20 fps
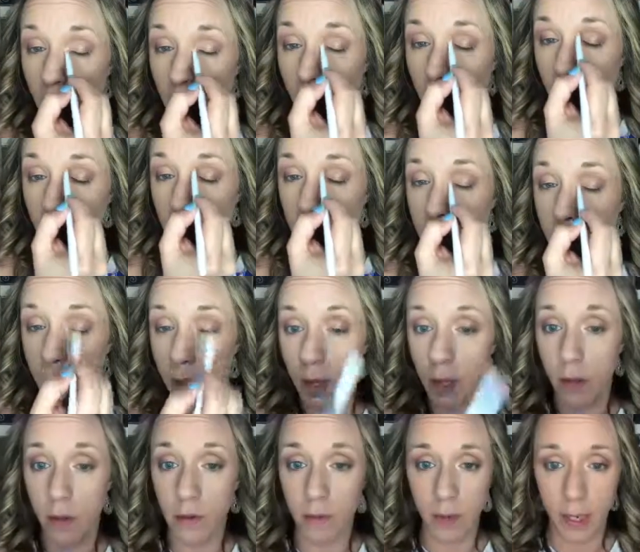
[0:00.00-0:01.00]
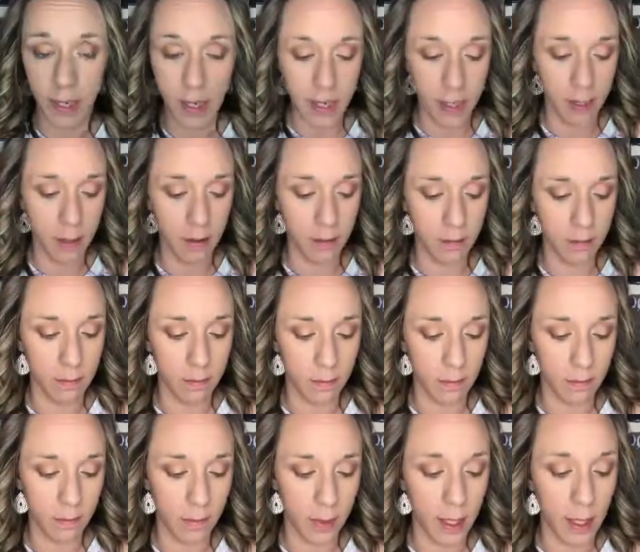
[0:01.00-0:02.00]
And I just put a little right here.
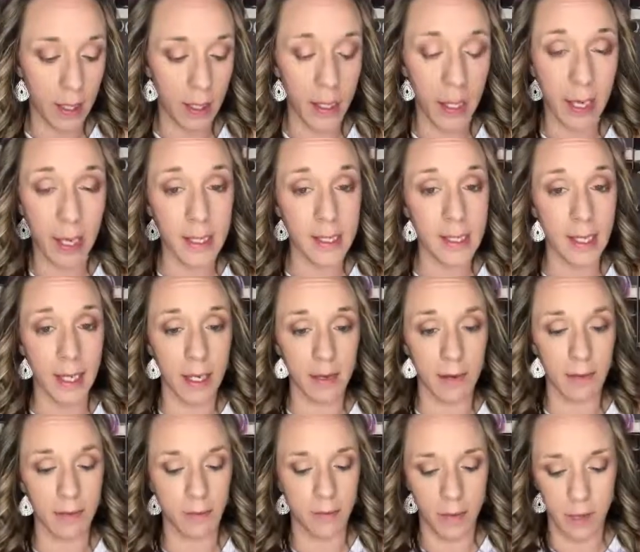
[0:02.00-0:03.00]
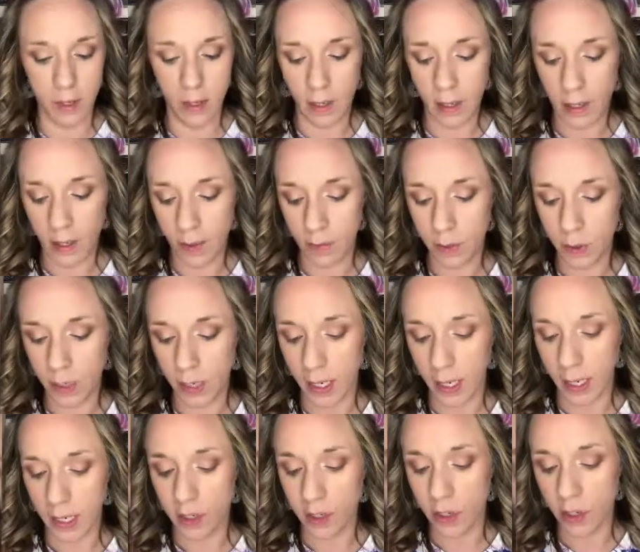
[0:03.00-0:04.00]
And like I said, let me do that
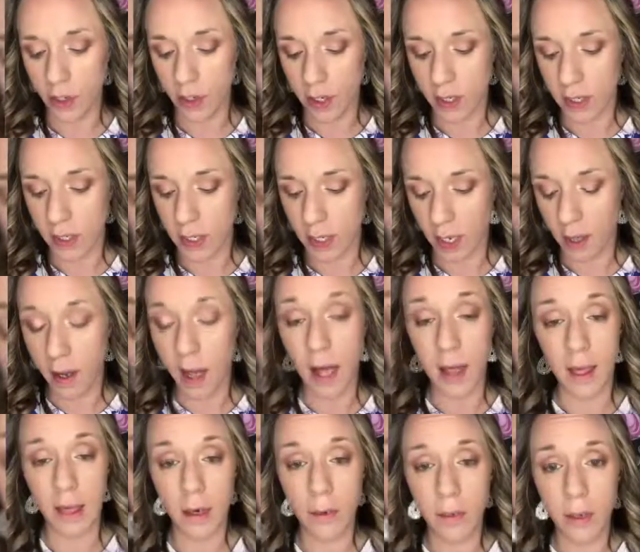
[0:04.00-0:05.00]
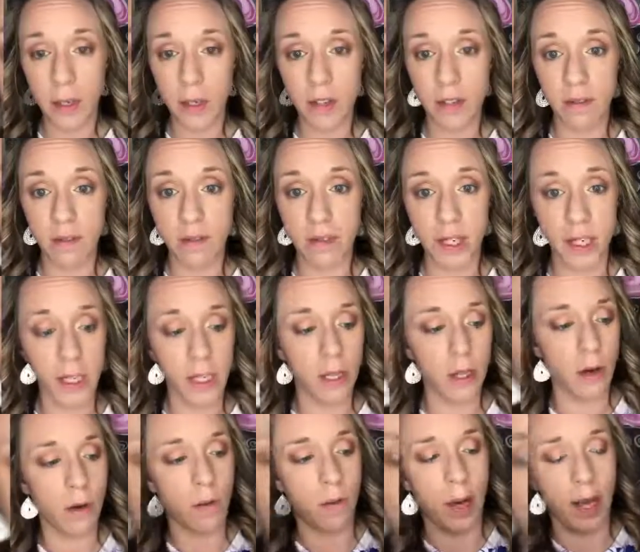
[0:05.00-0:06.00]
again so you can see. A little bit goes a very
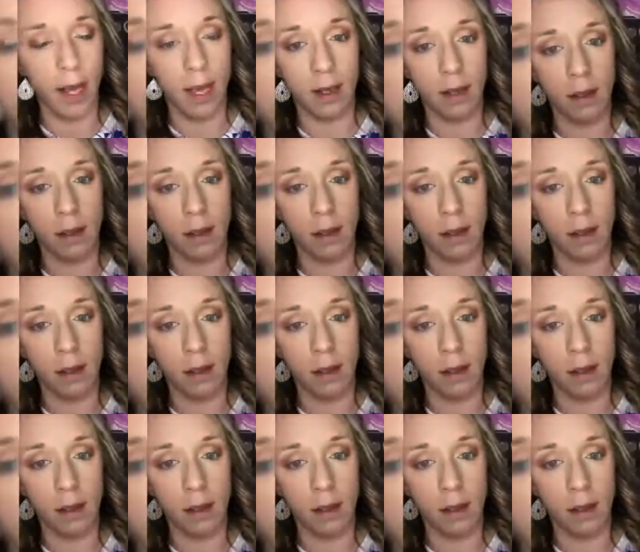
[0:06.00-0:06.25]
long way.